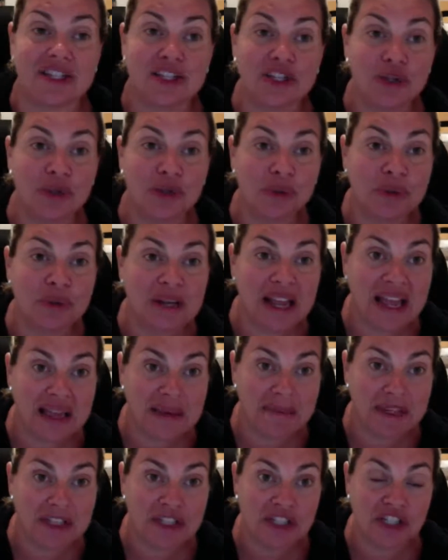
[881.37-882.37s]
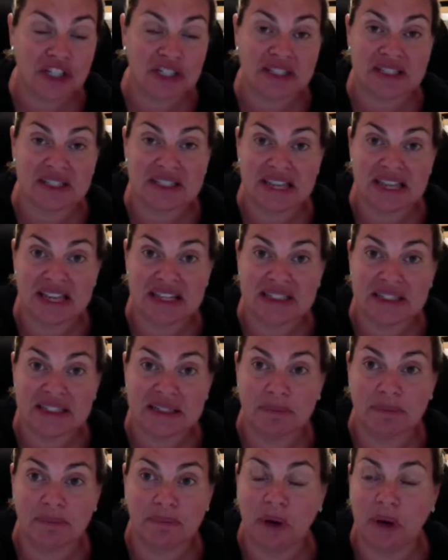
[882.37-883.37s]
You name it, she's
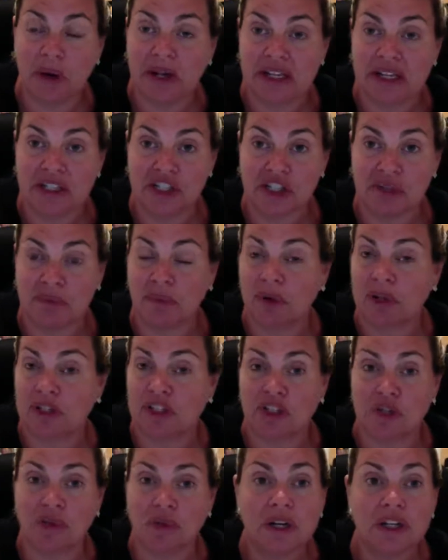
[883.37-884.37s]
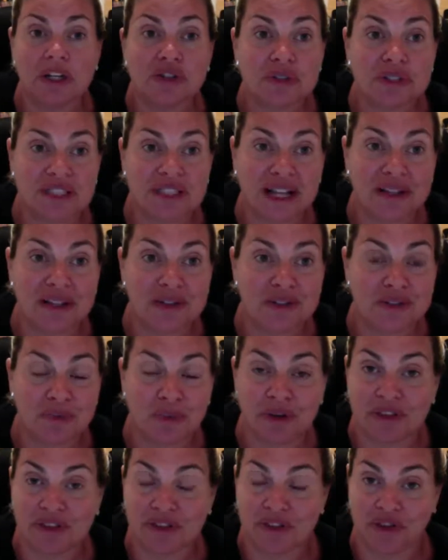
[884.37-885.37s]
attended, bought it. She bought $200
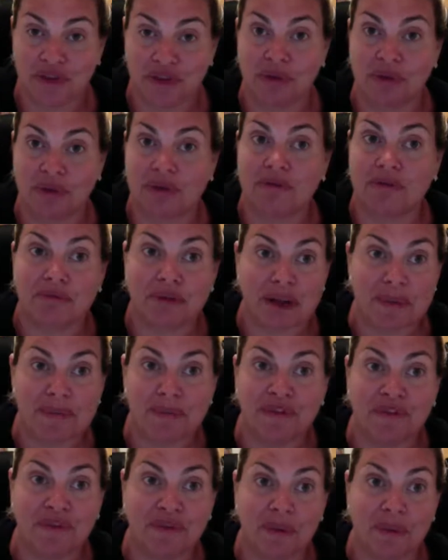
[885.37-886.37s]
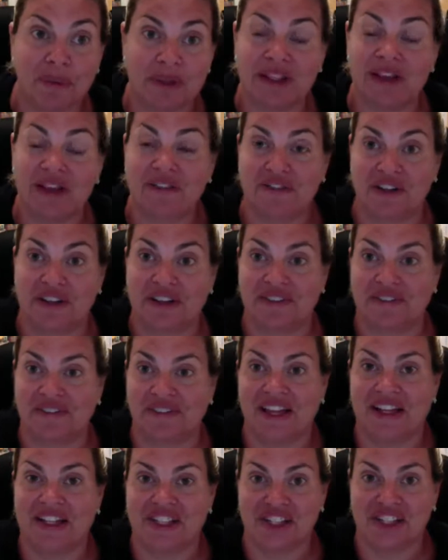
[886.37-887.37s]
worth of jewelry right before we left for
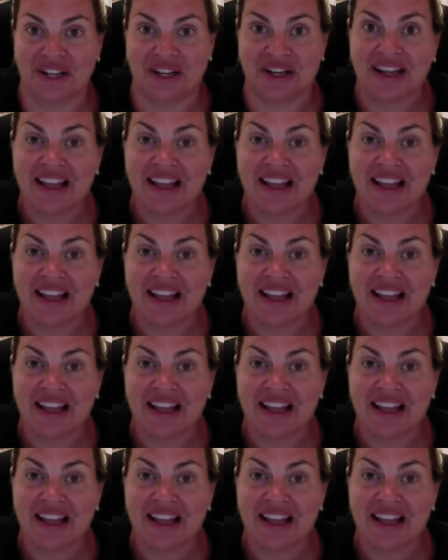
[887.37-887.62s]
convention.